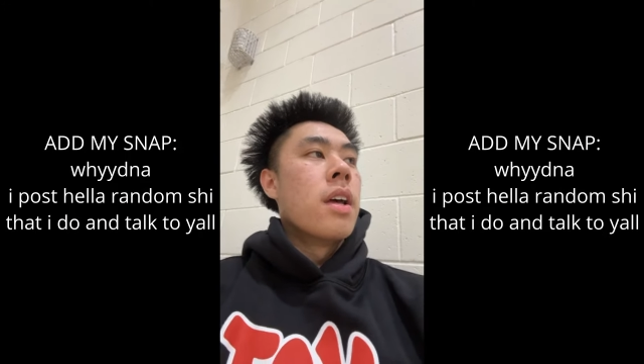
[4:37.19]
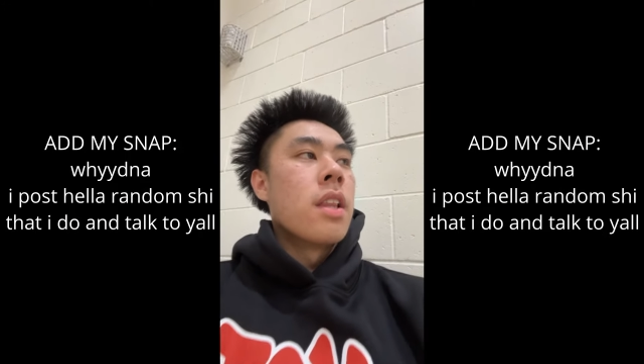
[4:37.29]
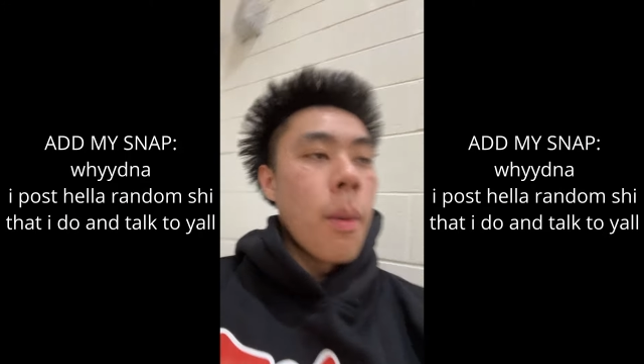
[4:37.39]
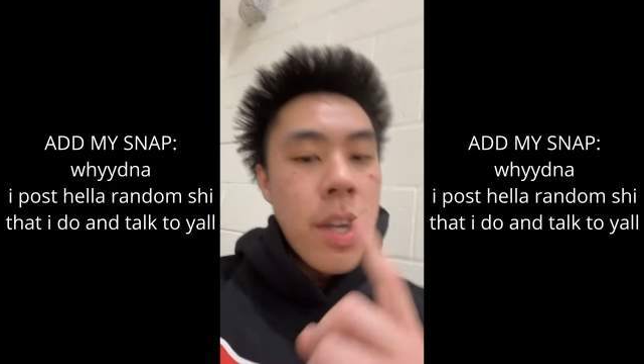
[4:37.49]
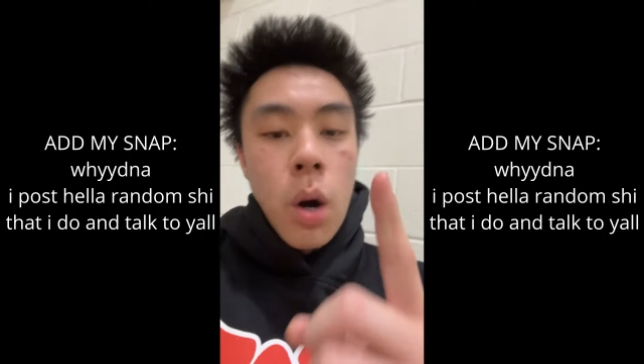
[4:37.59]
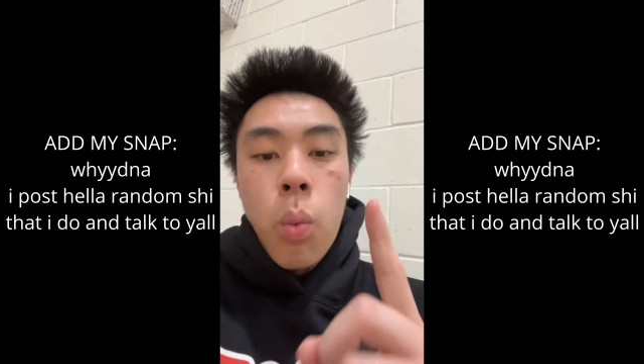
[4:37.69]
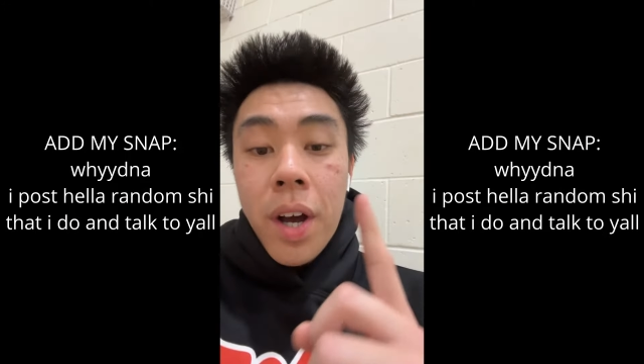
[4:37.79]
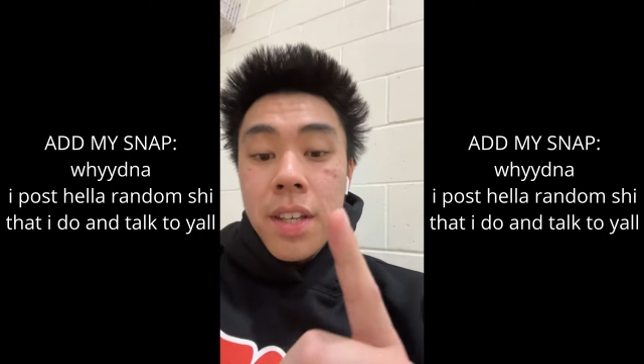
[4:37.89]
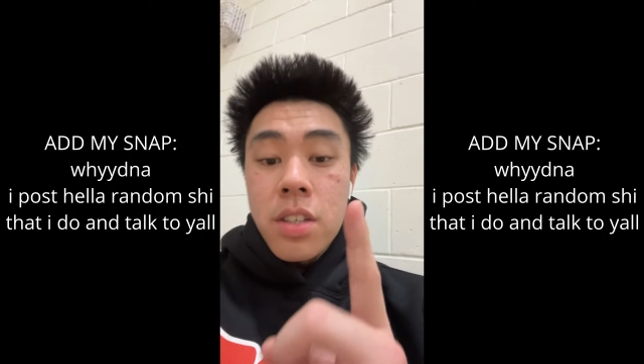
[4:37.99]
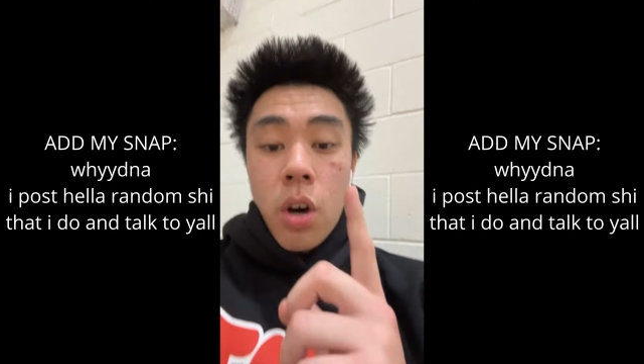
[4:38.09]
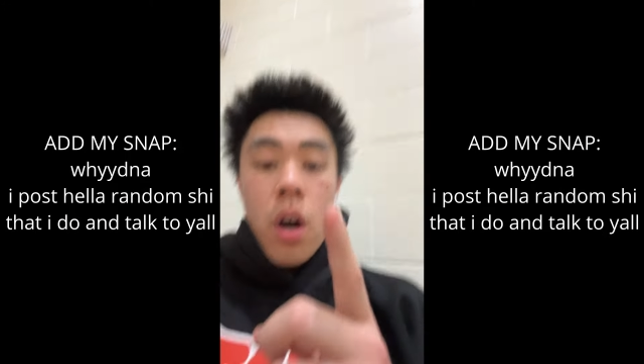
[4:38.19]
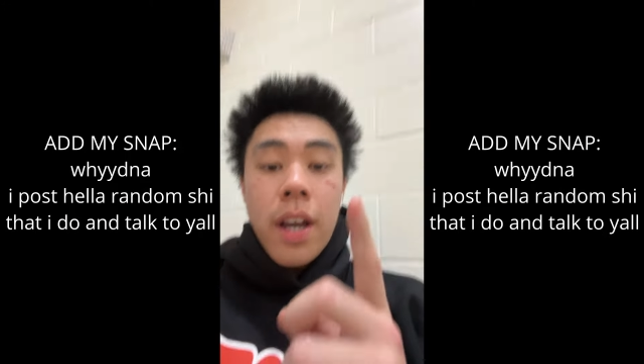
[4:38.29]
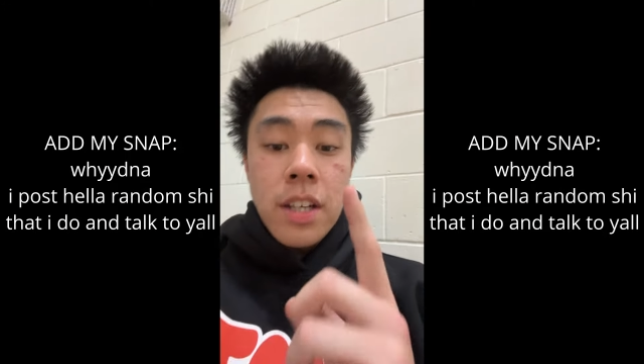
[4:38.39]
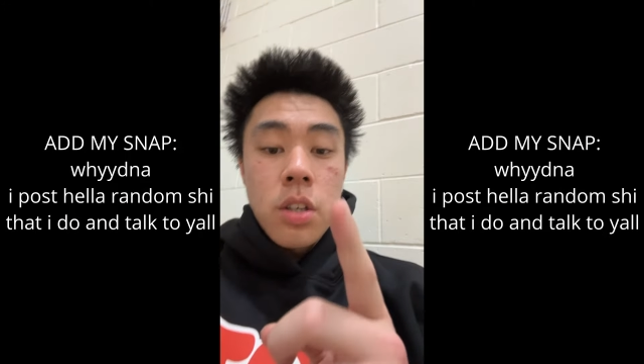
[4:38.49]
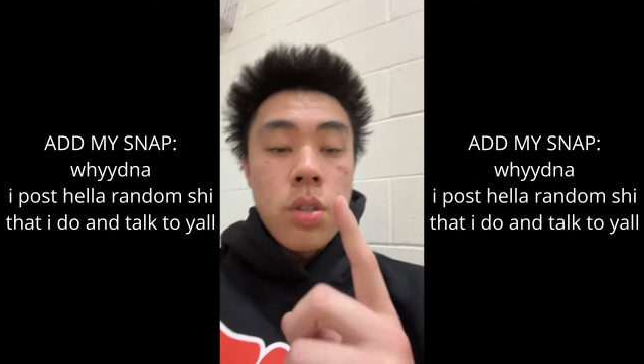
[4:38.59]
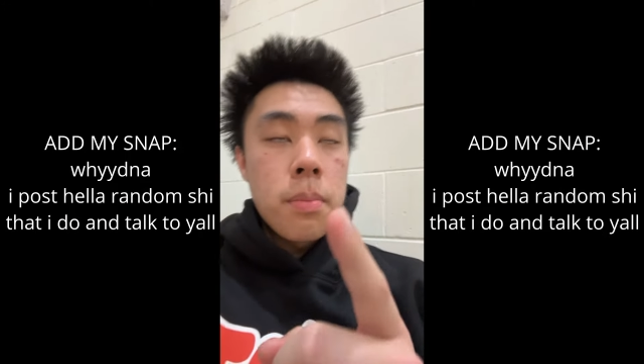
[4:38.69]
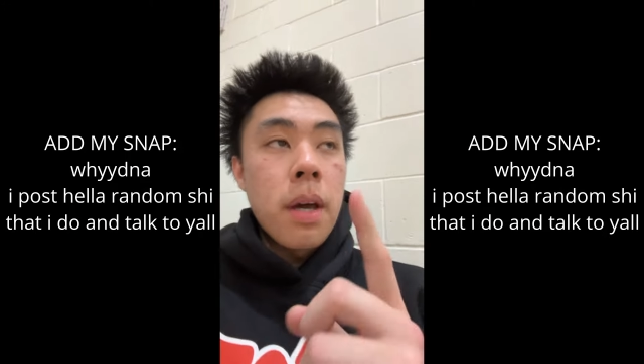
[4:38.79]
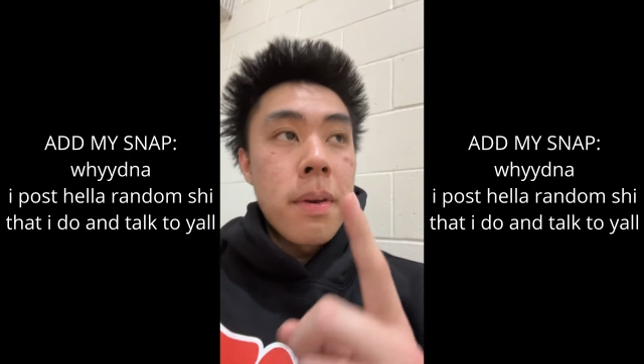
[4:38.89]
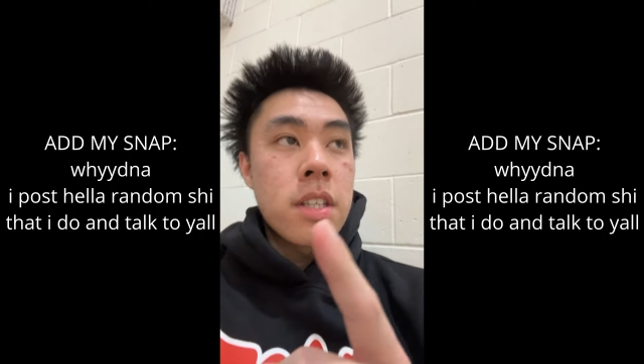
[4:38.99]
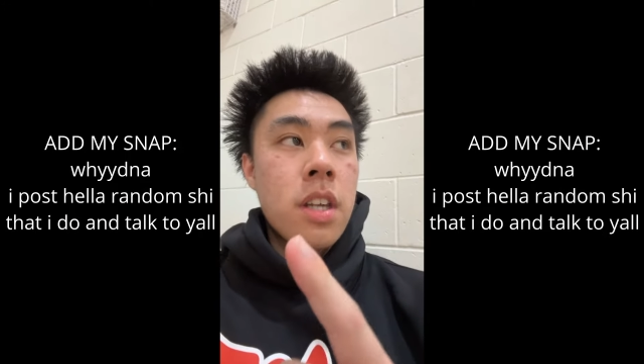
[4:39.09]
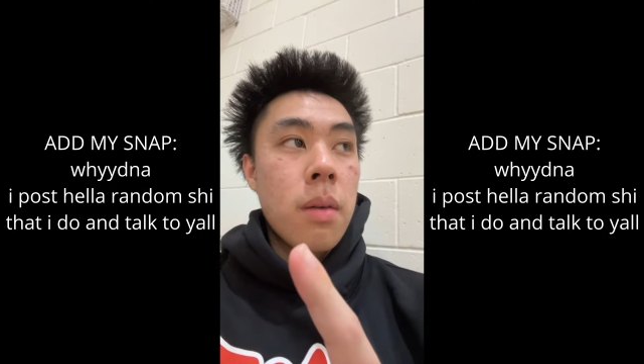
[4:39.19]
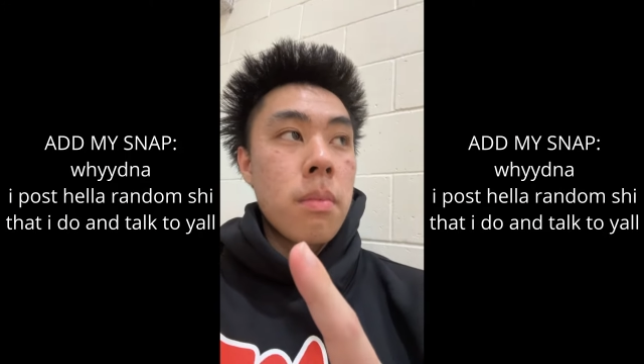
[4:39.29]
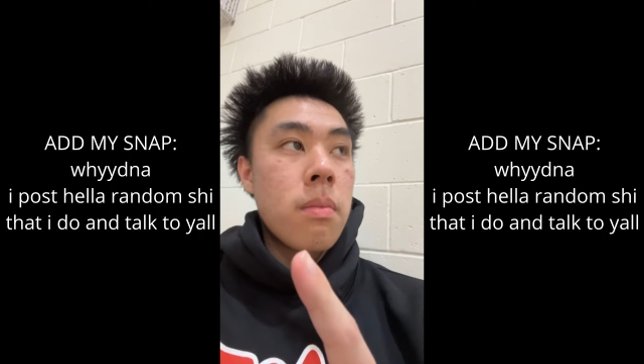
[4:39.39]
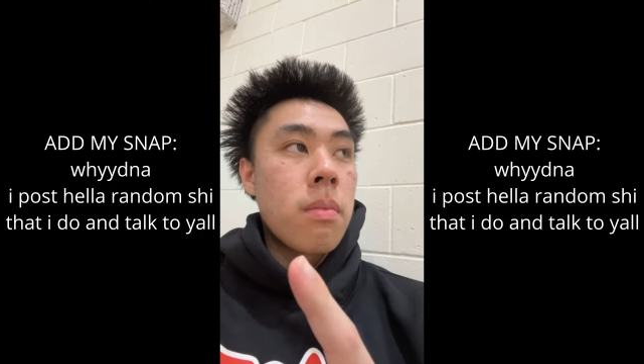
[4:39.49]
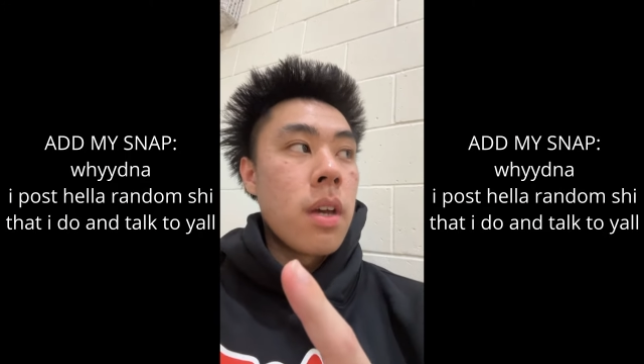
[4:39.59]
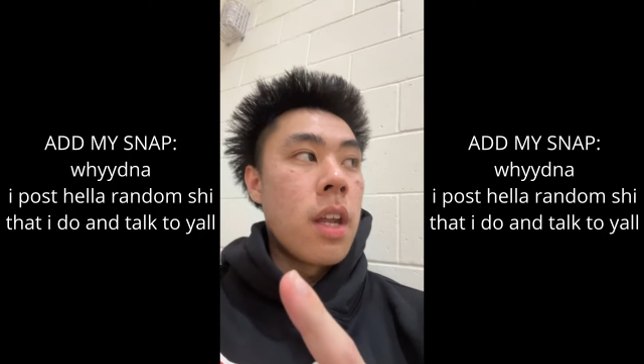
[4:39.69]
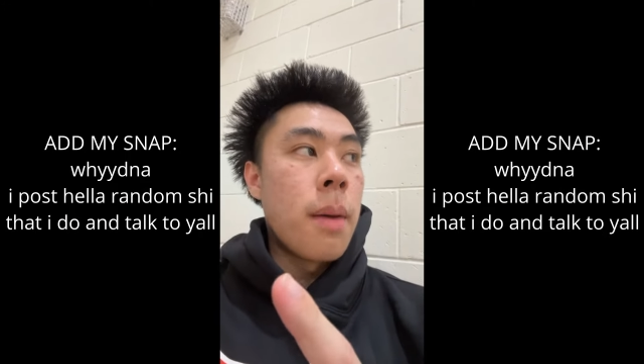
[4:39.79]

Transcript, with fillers: let me know what song I should use in my mixtape, and